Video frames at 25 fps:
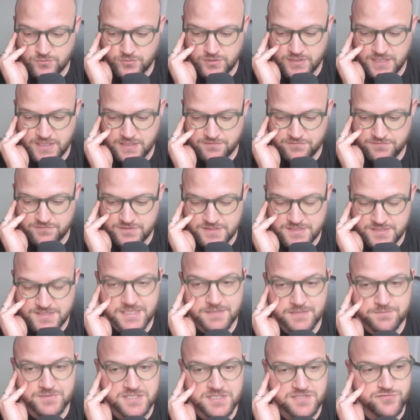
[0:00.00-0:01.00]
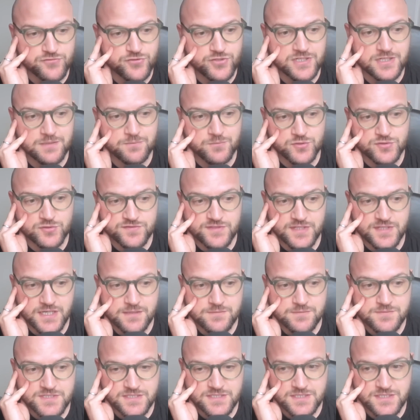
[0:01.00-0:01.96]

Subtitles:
We have skipped this for a couple of times,